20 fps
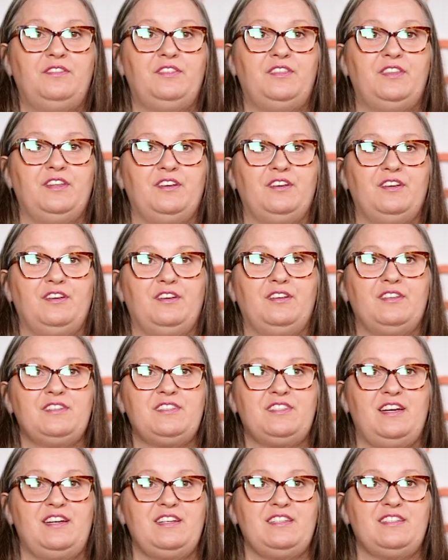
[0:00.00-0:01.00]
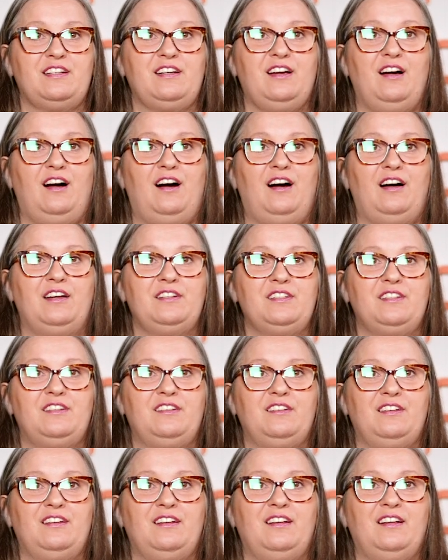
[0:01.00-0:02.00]
the size of card
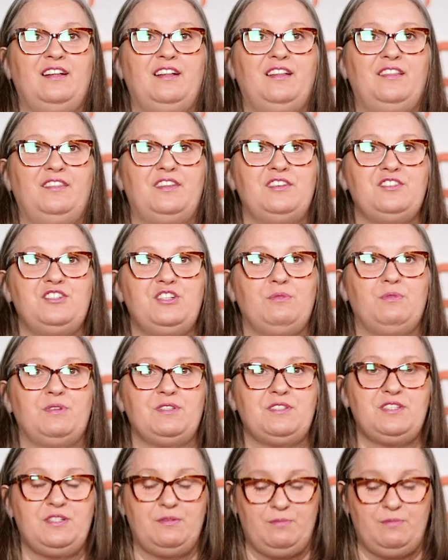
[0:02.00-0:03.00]
that she wants to